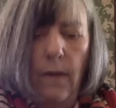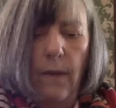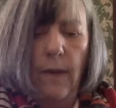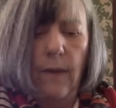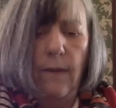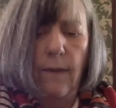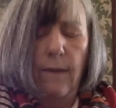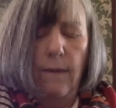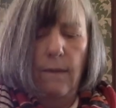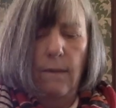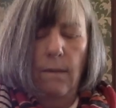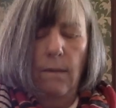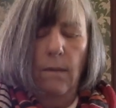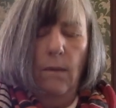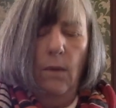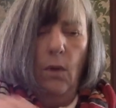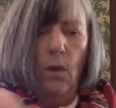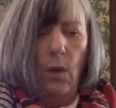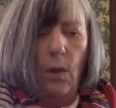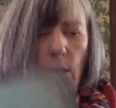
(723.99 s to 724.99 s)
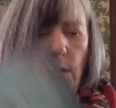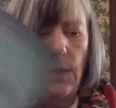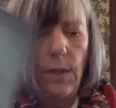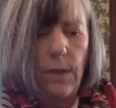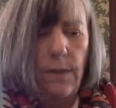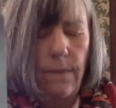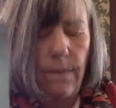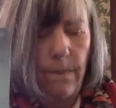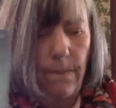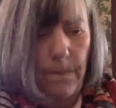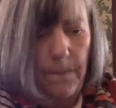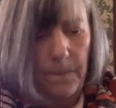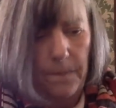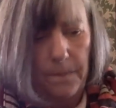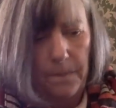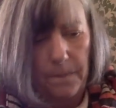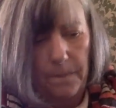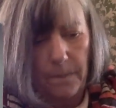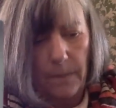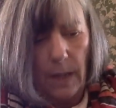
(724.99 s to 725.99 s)
this you know,
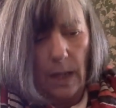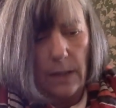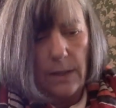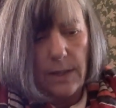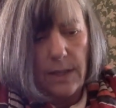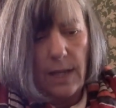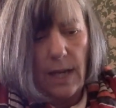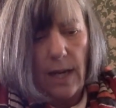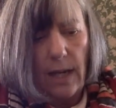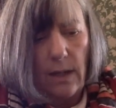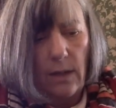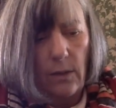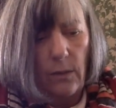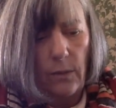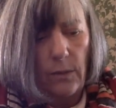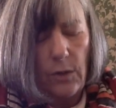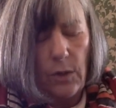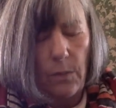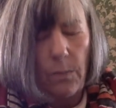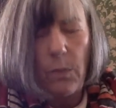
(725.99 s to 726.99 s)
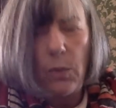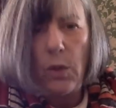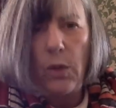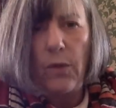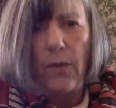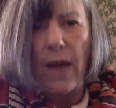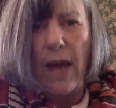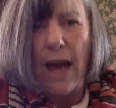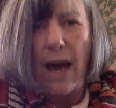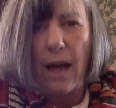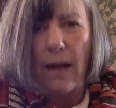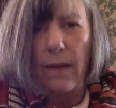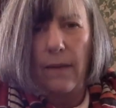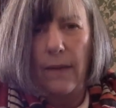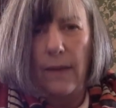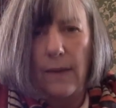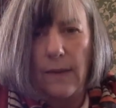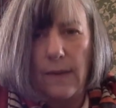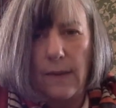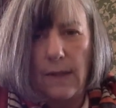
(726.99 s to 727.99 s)
ten of, to move out of
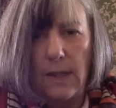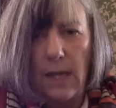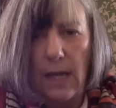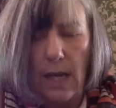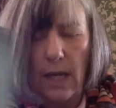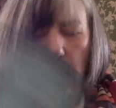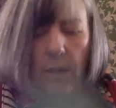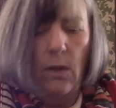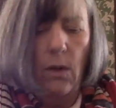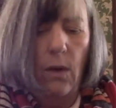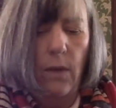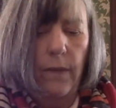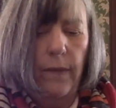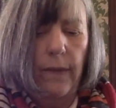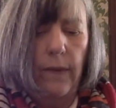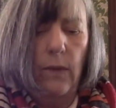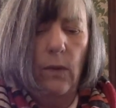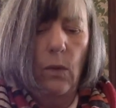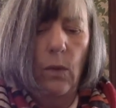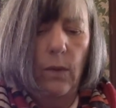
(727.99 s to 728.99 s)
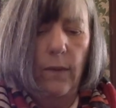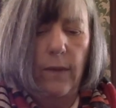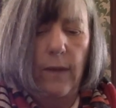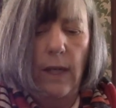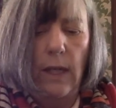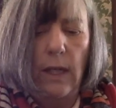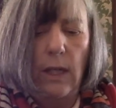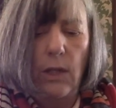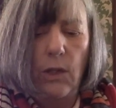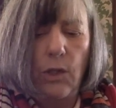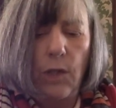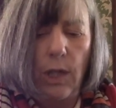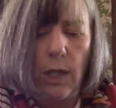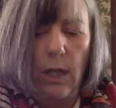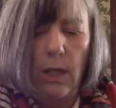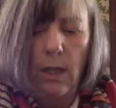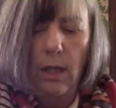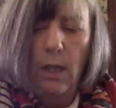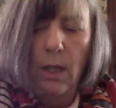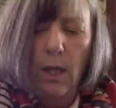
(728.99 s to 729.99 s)
this ten of swords
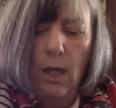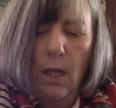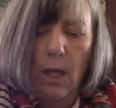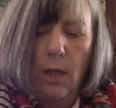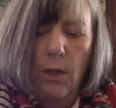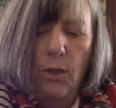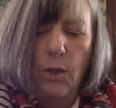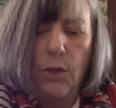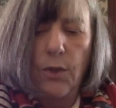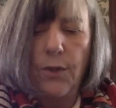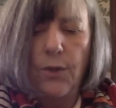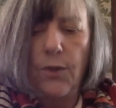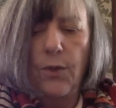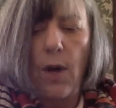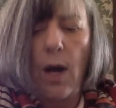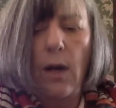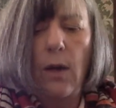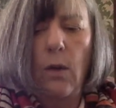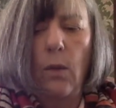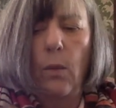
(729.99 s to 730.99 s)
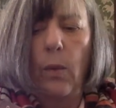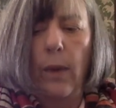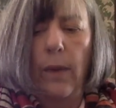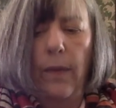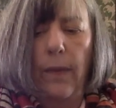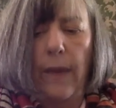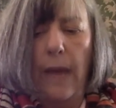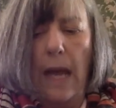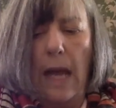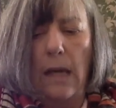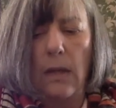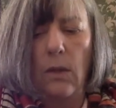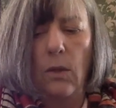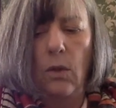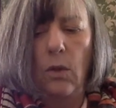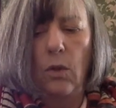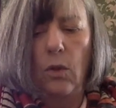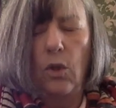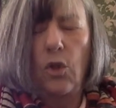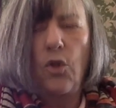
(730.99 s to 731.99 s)
energy, to struggle with that,
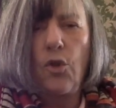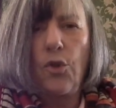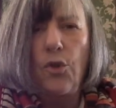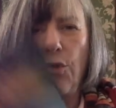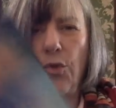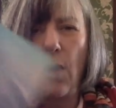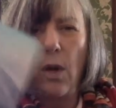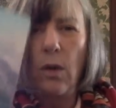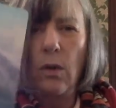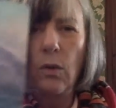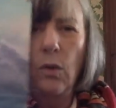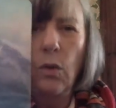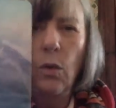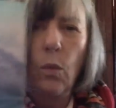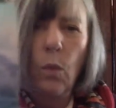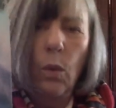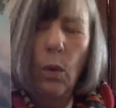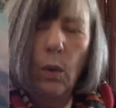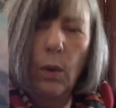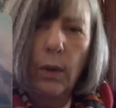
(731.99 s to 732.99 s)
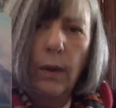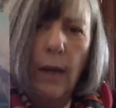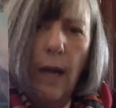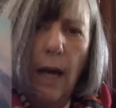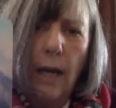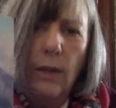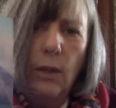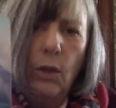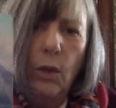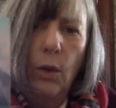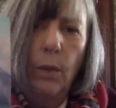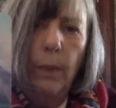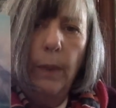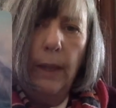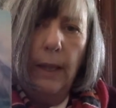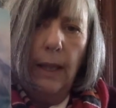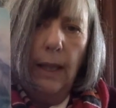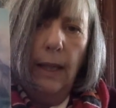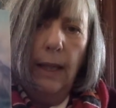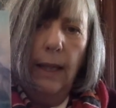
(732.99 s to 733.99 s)
struggle toward a new
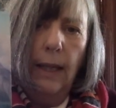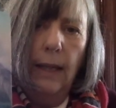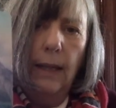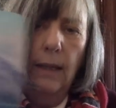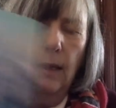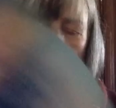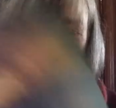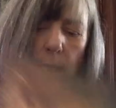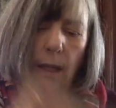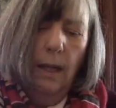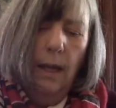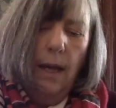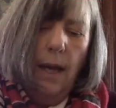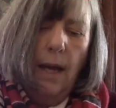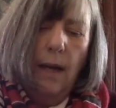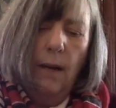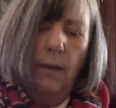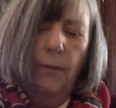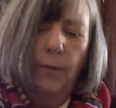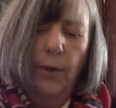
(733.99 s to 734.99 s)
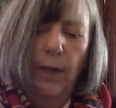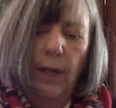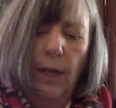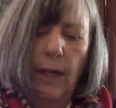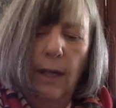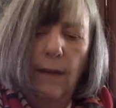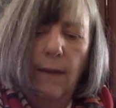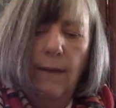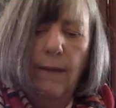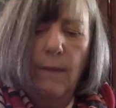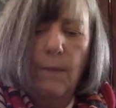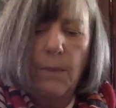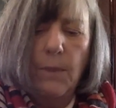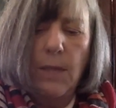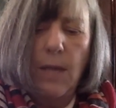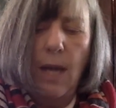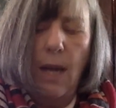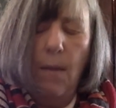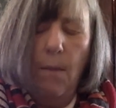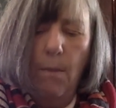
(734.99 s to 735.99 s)
beginning. And I feel in
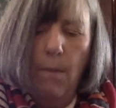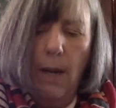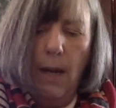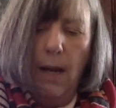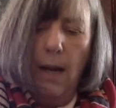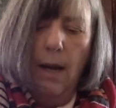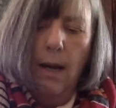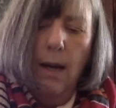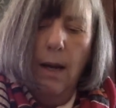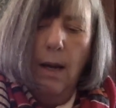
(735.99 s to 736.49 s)
September,